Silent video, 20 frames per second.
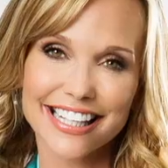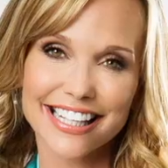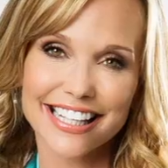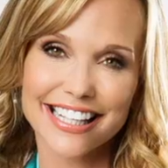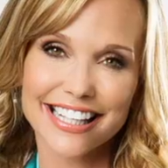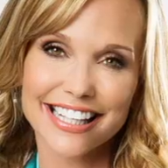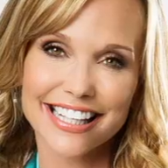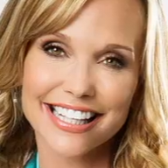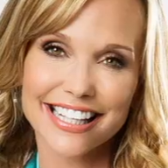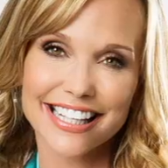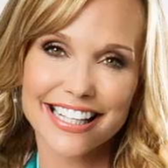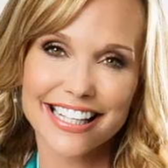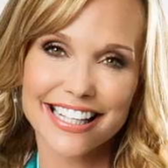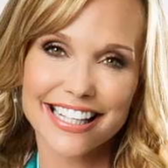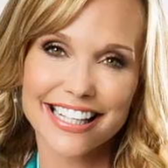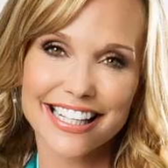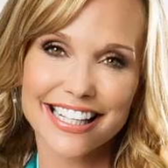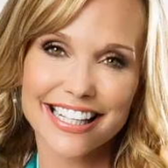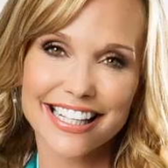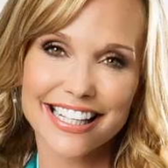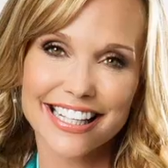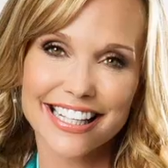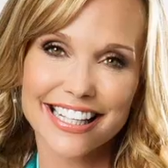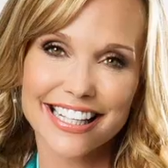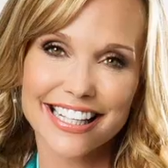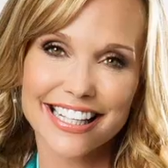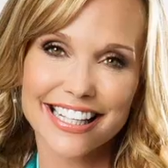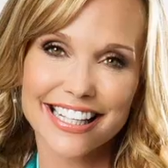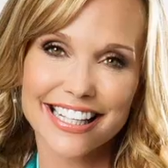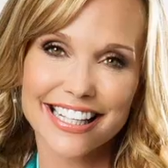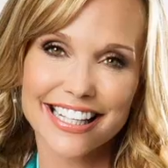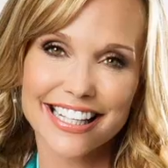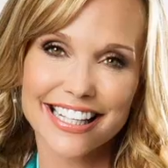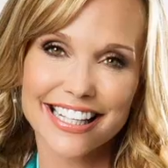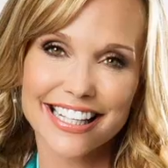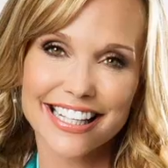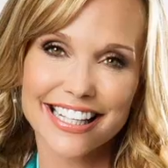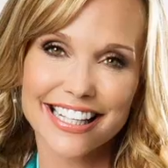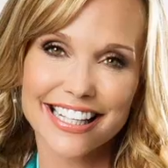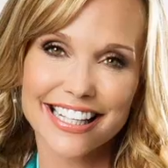
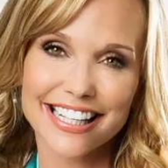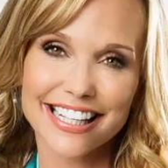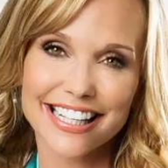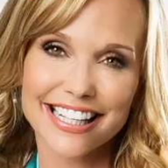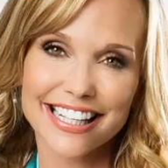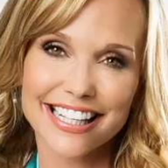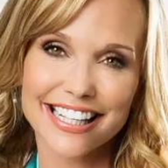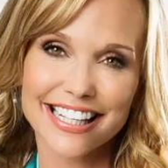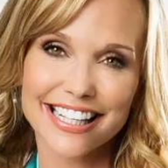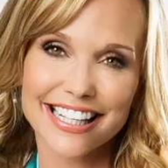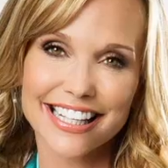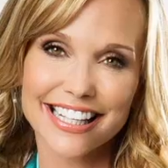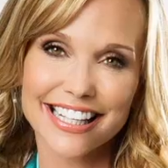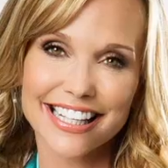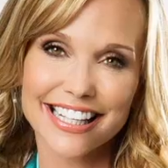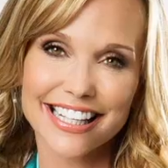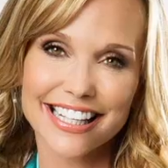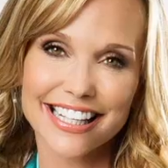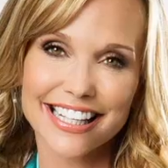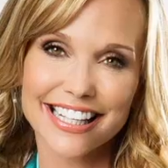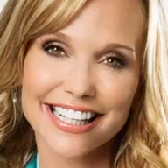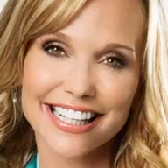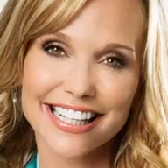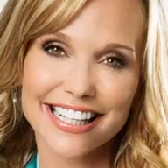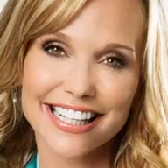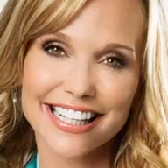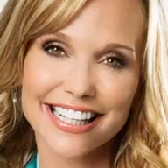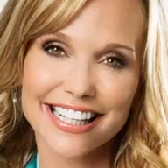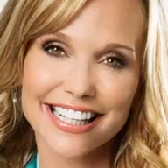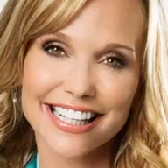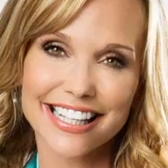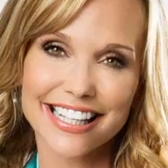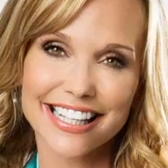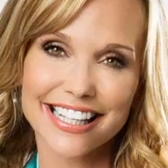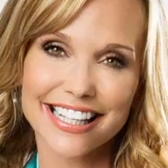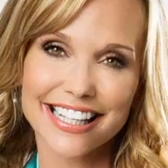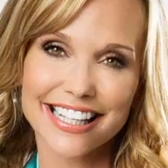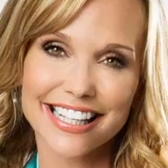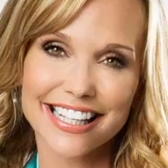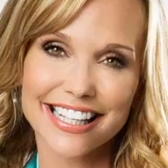
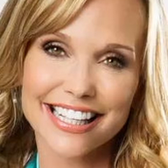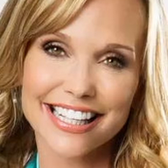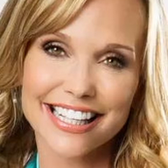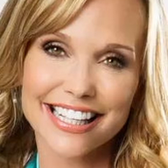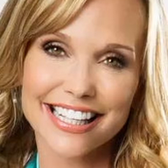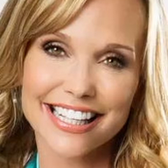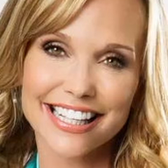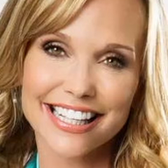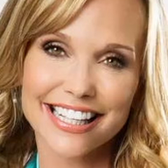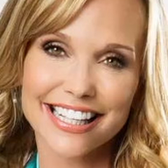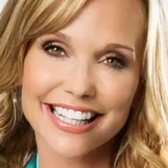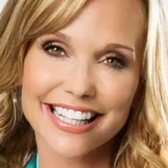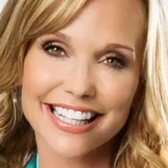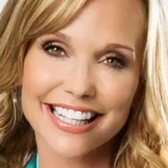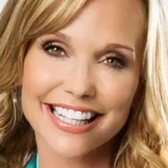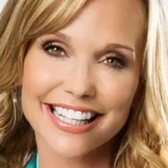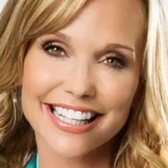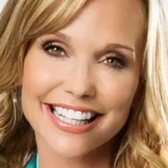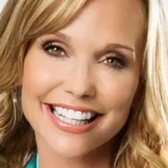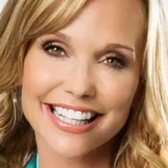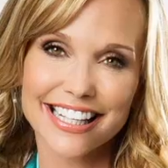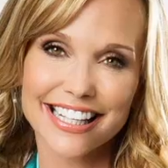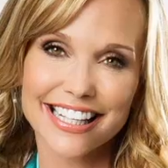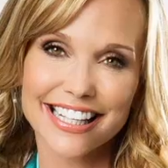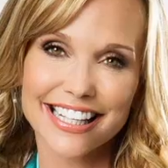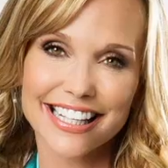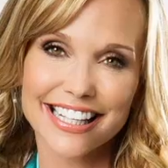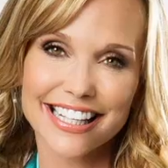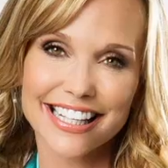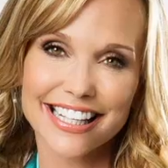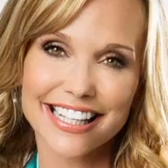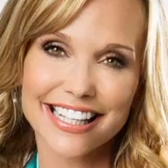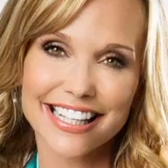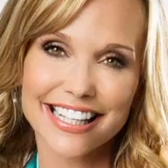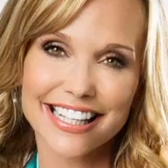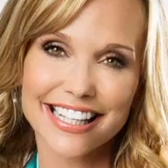(no lip movement)